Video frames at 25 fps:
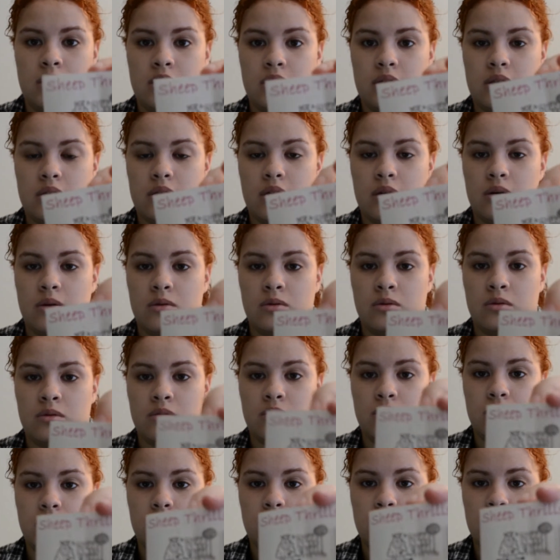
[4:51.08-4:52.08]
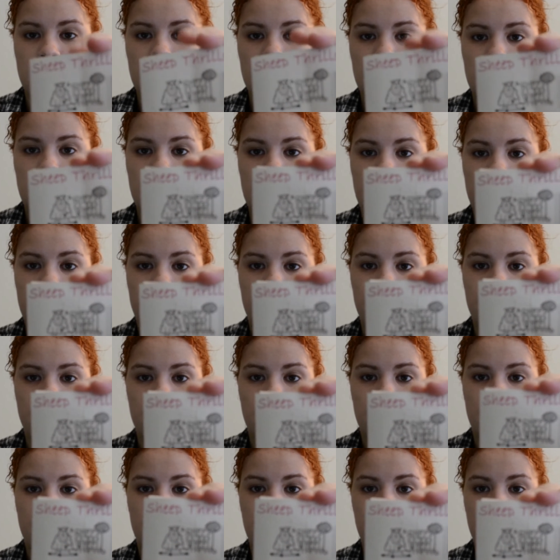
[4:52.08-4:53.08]
So, in the Acorn
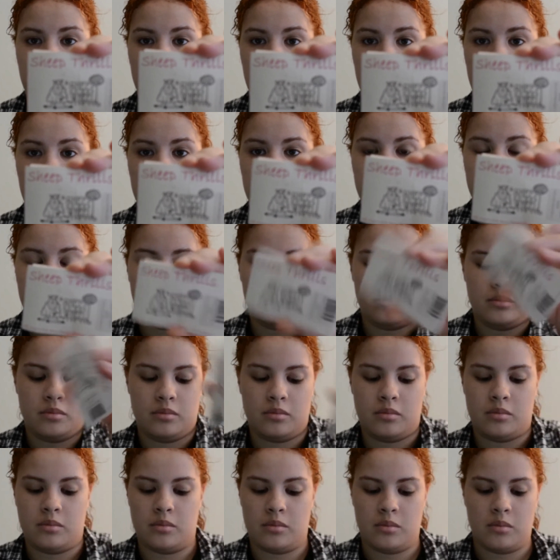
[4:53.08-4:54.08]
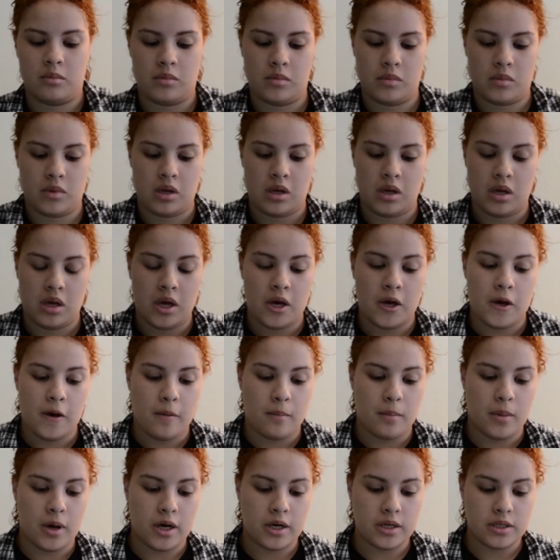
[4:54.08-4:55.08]
colorway.
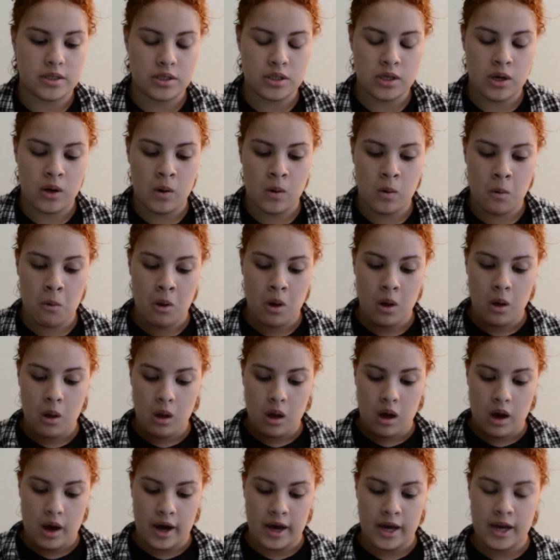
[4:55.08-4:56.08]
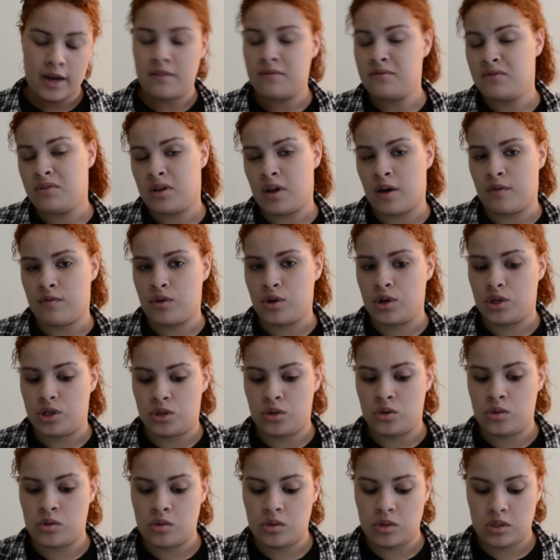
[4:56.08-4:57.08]
But so I have never
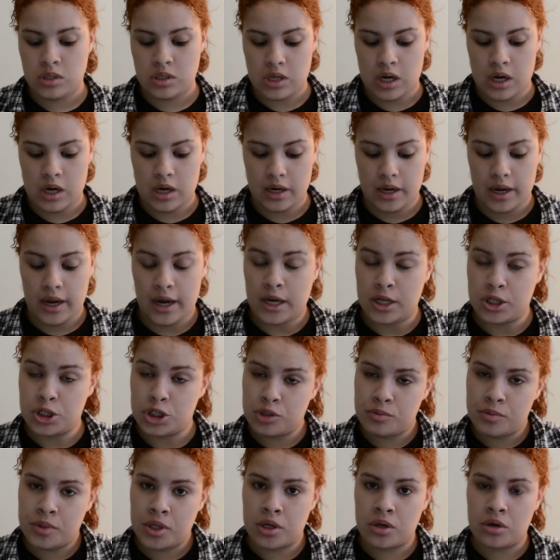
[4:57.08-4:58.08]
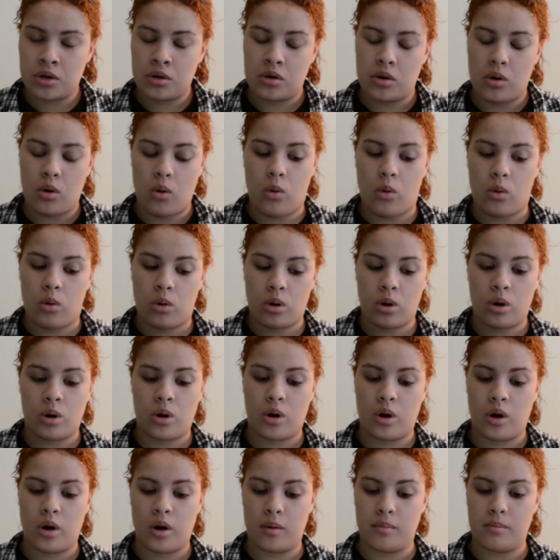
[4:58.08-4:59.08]
used cashmere
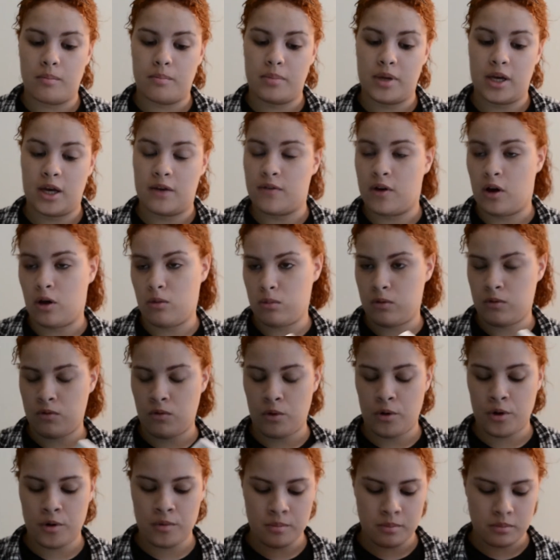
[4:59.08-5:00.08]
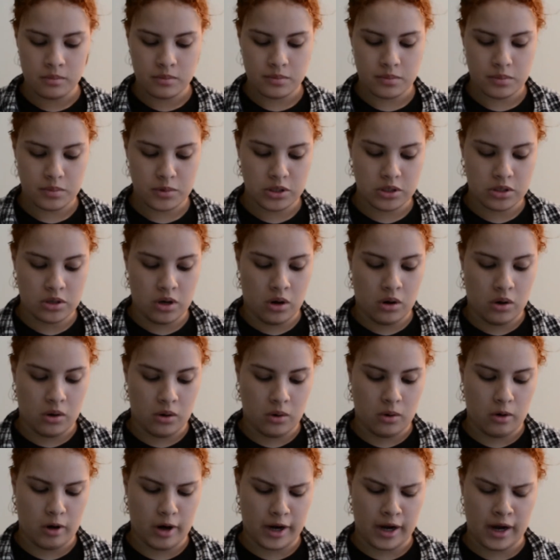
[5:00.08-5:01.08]
or BFL before,
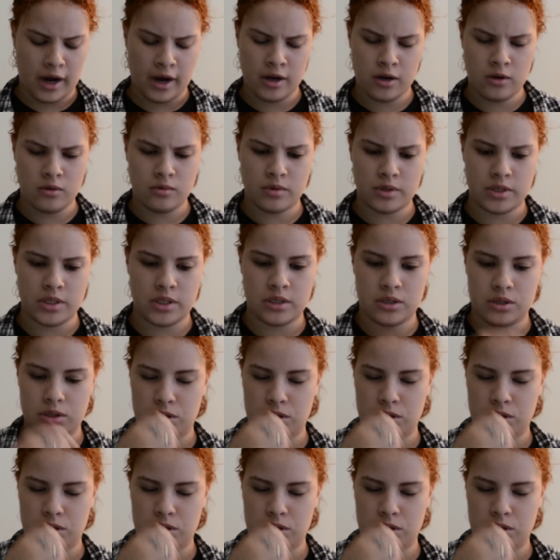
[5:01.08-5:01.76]
so I kind of wasn't